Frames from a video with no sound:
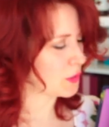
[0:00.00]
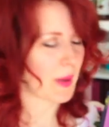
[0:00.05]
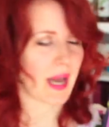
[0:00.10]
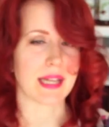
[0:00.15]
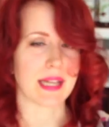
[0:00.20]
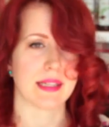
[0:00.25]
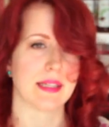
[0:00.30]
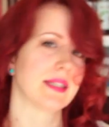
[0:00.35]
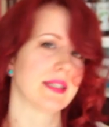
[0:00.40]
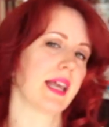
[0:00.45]

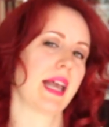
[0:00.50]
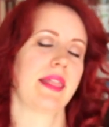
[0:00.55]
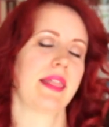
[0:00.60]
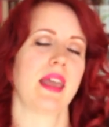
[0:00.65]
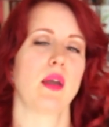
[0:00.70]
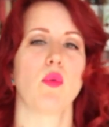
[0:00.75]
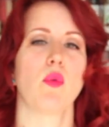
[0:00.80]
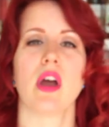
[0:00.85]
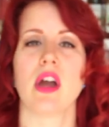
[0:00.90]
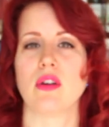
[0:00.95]
patterns, and
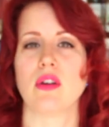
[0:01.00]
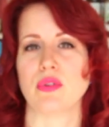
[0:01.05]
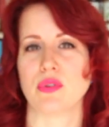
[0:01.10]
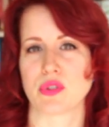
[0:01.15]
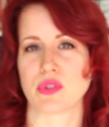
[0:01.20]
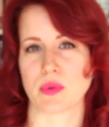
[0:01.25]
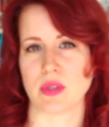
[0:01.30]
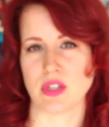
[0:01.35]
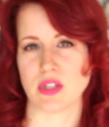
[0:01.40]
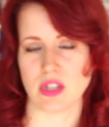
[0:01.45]
they were all
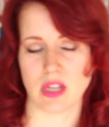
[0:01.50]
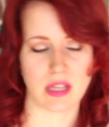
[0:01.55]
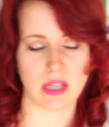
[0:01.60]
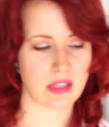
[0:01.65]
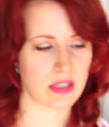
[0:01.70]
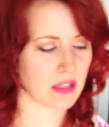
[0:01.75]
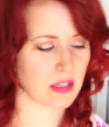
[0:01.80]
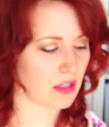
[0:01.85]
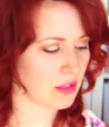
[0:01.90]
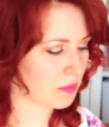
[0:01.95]
squished
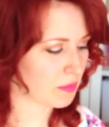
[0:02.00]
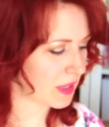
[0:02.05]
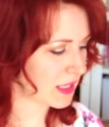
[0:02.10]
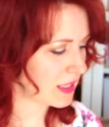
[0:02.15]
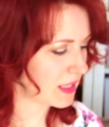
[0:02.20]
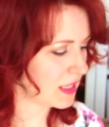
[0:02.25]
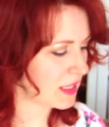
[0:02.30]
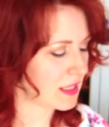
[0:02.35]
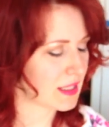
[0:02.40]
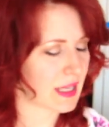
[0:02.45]
into my
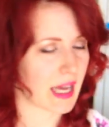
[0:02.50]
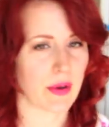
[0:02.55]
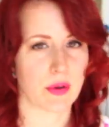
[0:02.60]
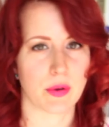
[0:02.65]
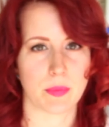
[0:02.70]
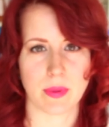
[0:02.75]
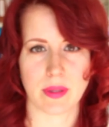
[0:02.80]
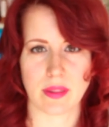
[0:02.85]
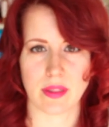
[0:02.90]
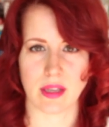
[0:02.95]
CD
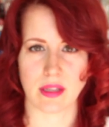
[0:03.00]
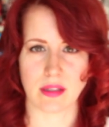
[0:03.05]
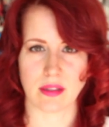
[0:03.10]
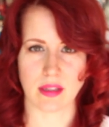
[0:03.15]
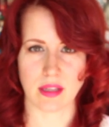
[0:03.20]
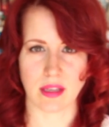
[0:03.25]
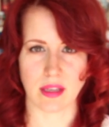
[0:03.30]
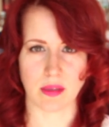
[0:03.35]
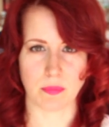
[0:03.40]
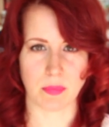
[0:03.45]
tower, but then
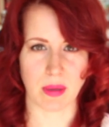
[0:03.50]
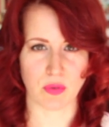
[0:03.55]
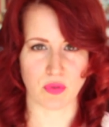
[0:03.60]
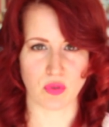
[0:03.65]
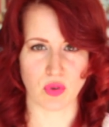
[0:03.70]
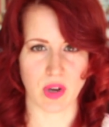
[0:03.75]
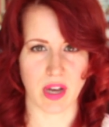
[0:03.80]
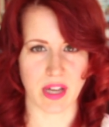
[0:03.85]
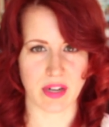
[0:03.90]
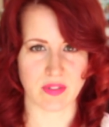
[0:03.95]
the big
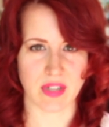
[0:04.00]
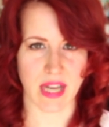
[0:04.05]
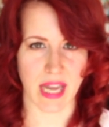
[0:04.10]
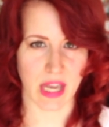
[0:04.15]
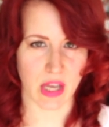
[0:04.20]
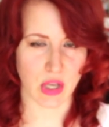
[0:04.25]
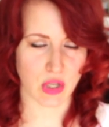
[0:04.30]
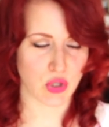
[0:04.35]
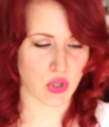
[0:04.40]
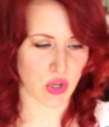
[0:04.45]
four kind of
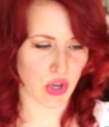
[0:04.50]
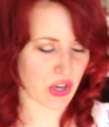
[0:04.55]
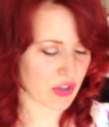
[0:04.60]
took